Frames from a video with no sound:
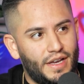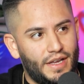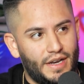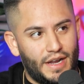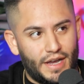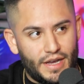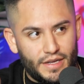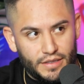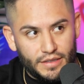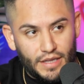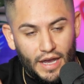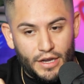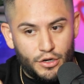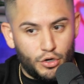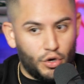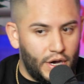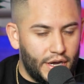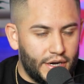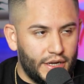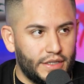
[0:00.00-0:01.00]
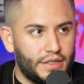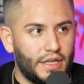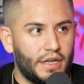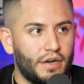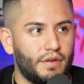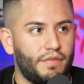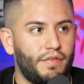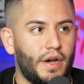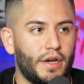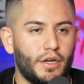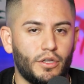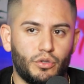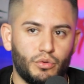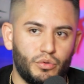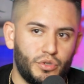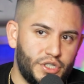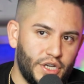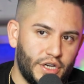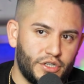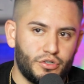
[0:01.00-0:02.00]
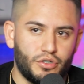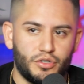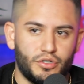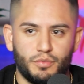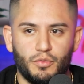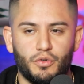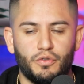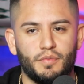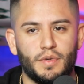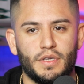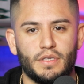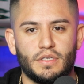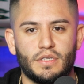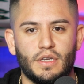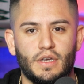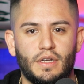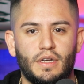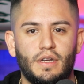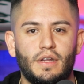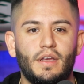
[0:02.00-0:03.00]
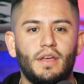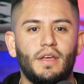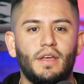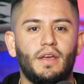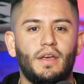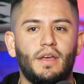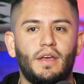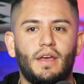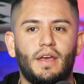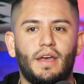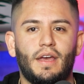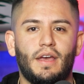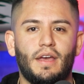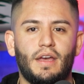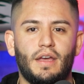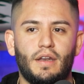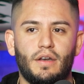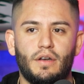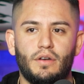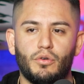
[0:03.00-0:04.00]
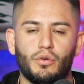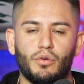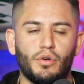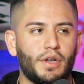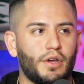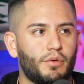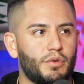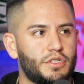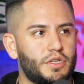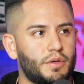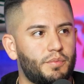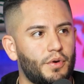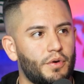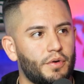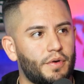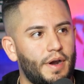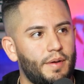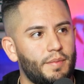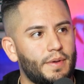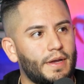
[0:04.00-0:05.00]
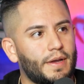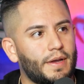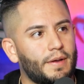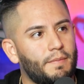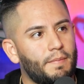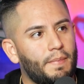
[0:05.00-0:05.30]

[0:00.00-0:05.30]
And I know how to identify it through gestures, movements, and neuro-linguistic programming.